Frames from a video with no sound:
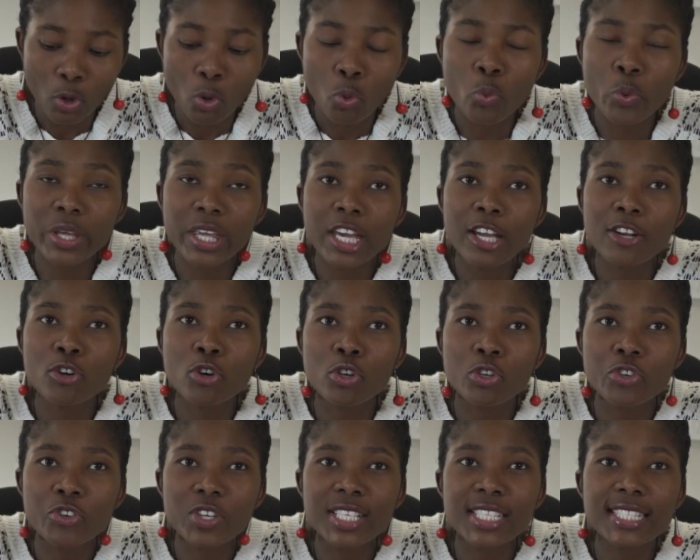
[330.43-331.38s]
We can
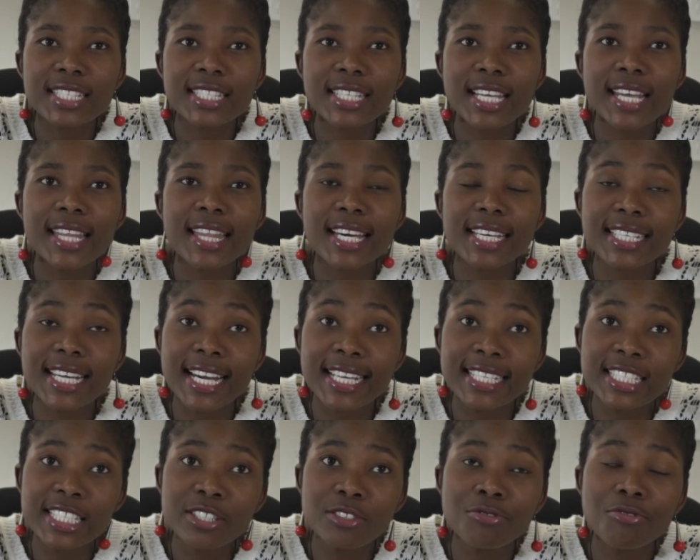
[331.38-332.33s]
already say that
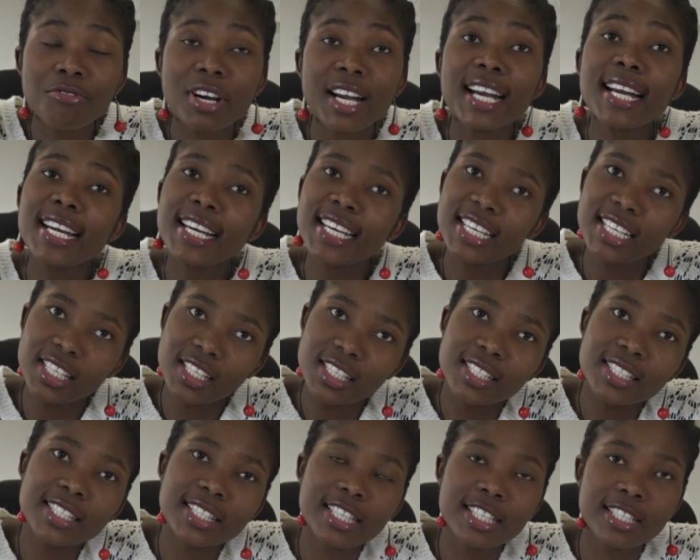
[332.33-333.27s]
Atifa
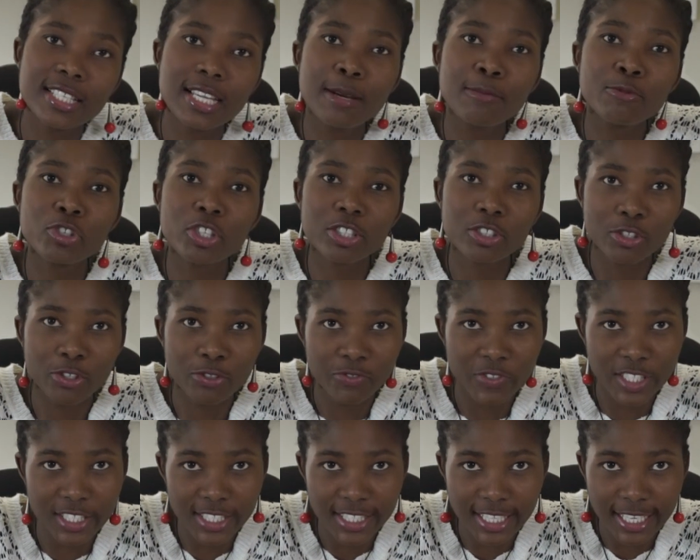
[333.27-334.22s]
is the subject of
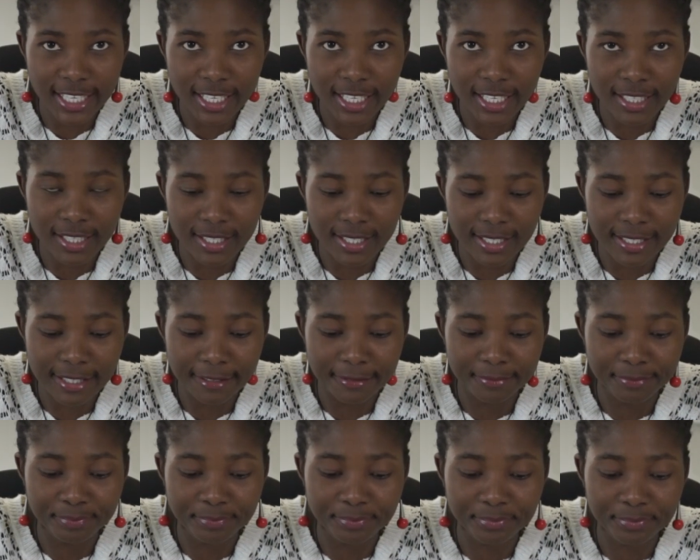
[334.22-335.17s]
the sentence.
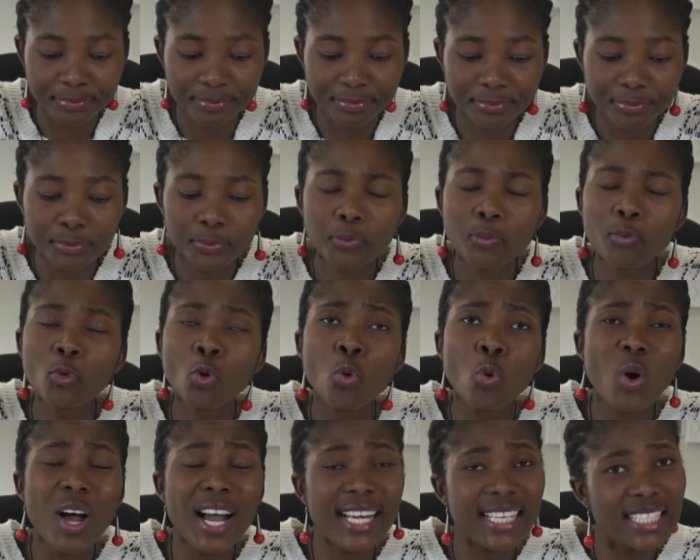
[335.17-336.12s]

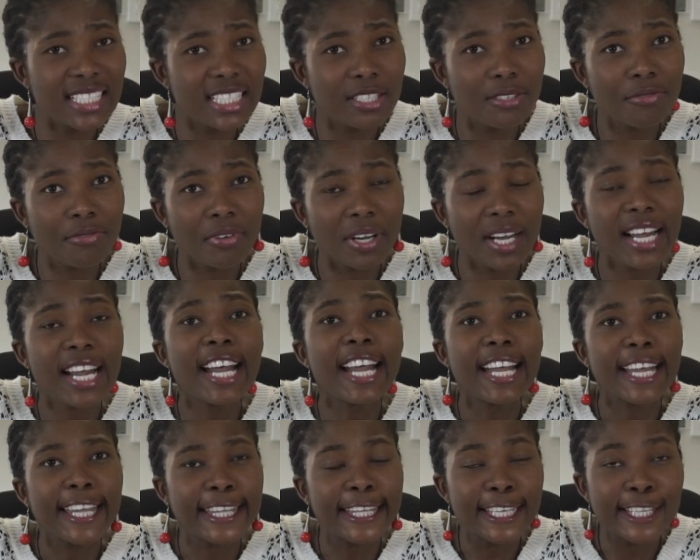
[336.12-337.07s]
U-Atifa
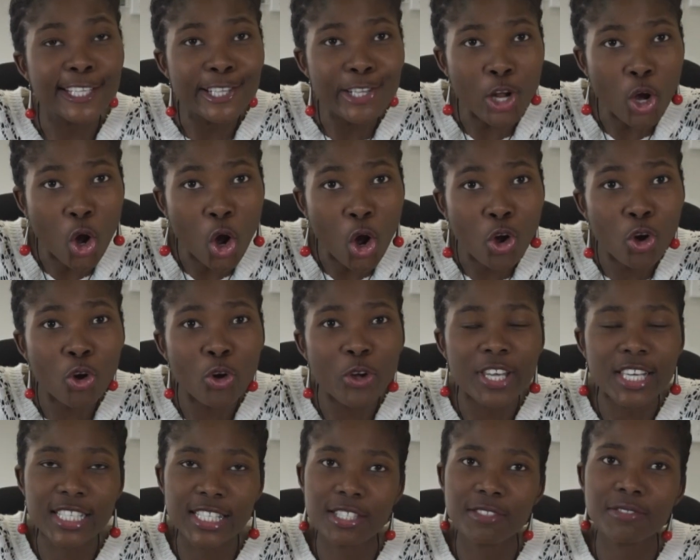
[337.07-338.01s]
yinhloko
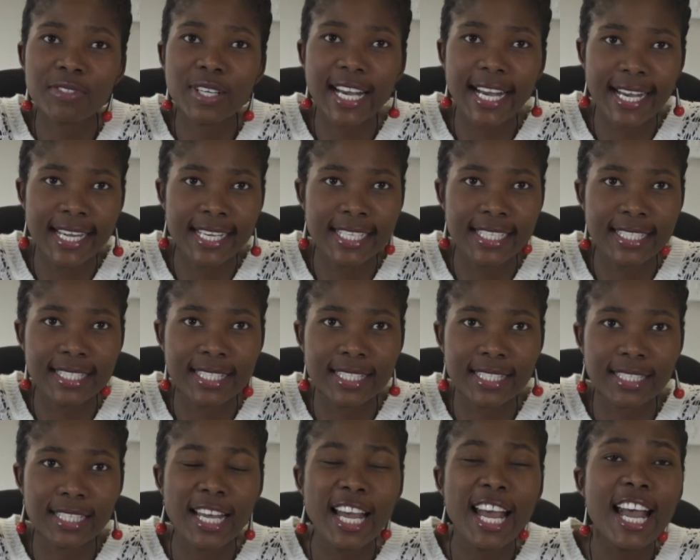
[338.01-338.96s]

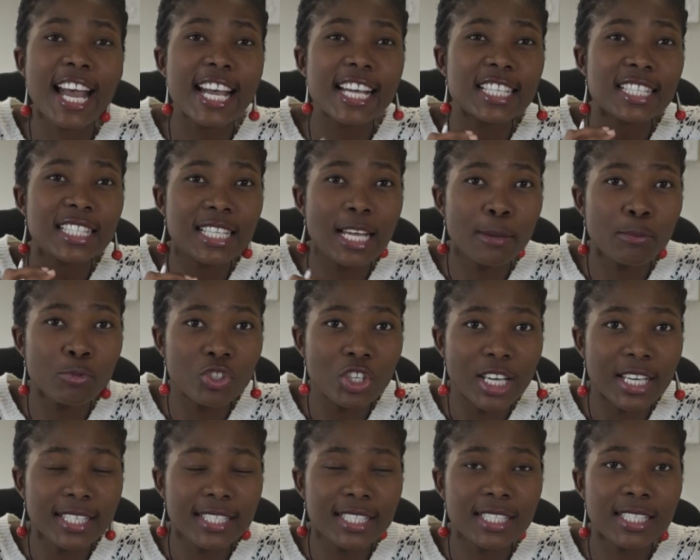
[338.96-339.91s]
yesivakalisi. A
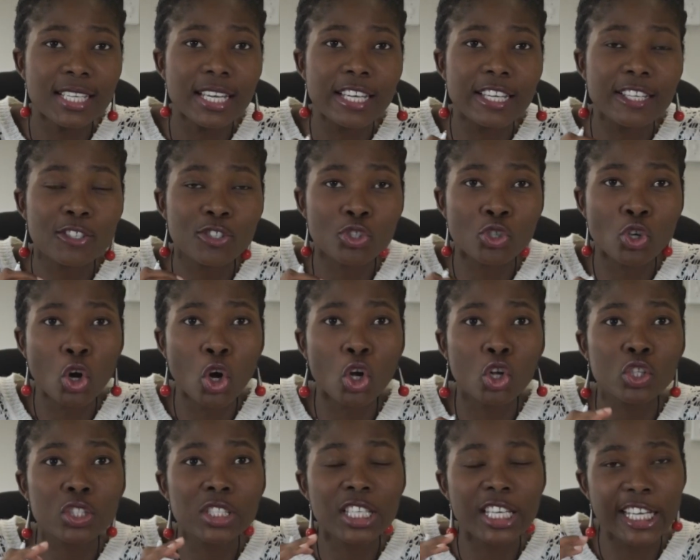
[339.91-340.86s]
subject is
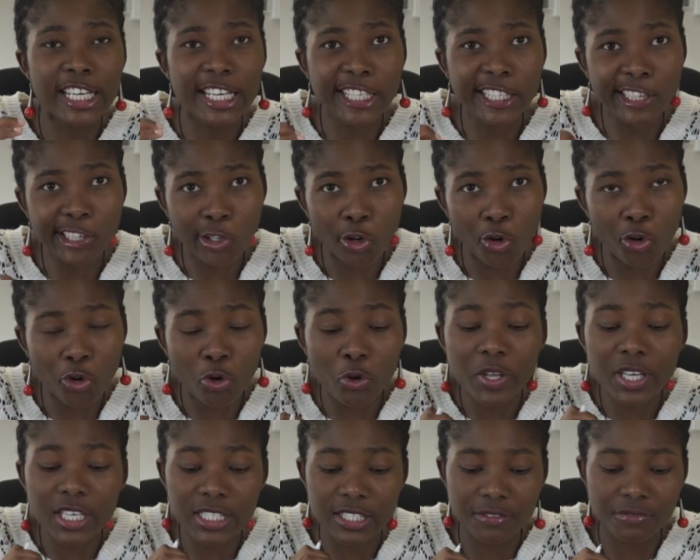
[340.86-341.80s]
called inhloko
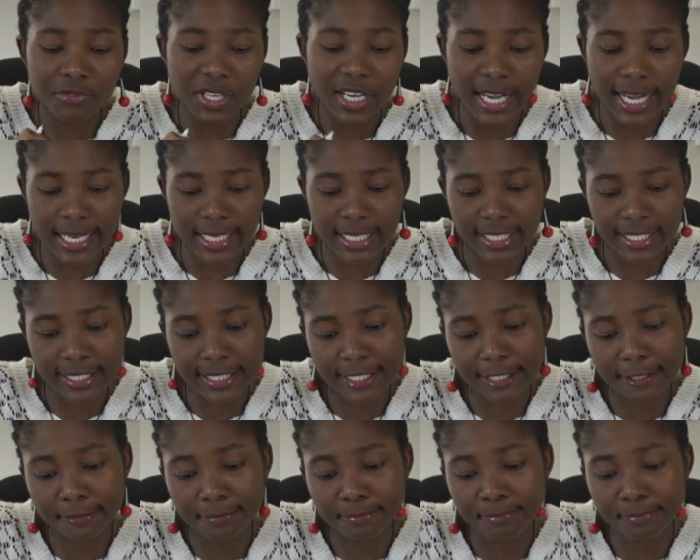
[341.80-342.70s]
yesivakalisi.